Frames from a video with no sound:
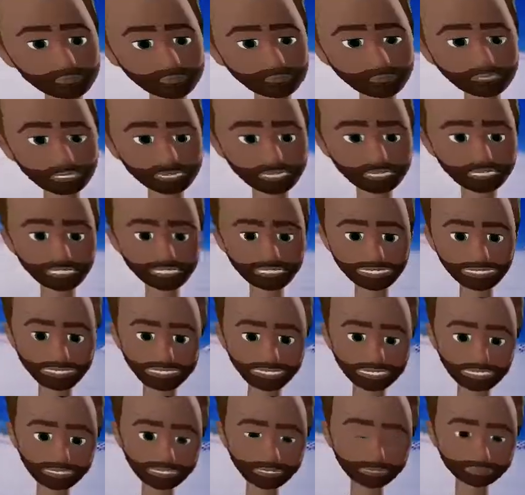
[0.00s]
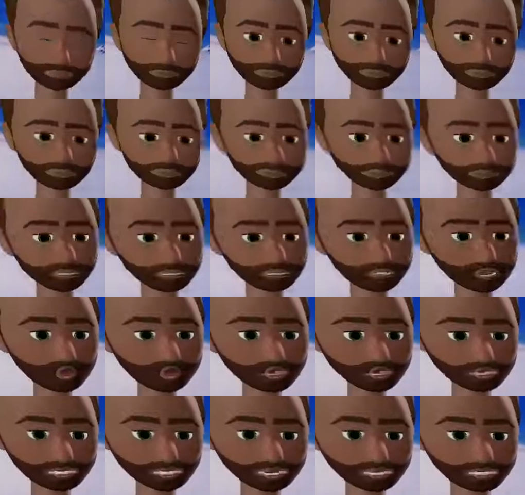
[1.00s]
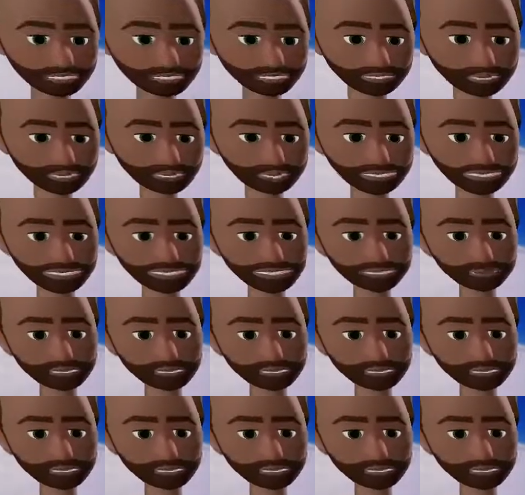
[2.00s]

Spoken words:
In small quantities,